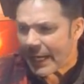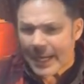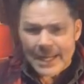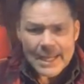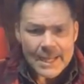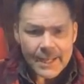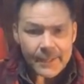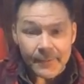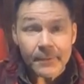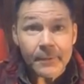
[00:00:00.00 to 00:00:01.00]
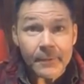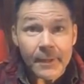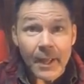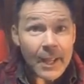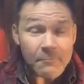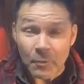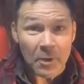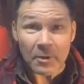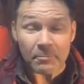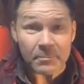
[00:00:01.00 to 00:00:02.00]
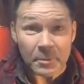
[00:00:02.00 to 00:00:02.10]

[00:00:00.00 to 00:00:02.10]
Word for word: I, uh, hey, welcome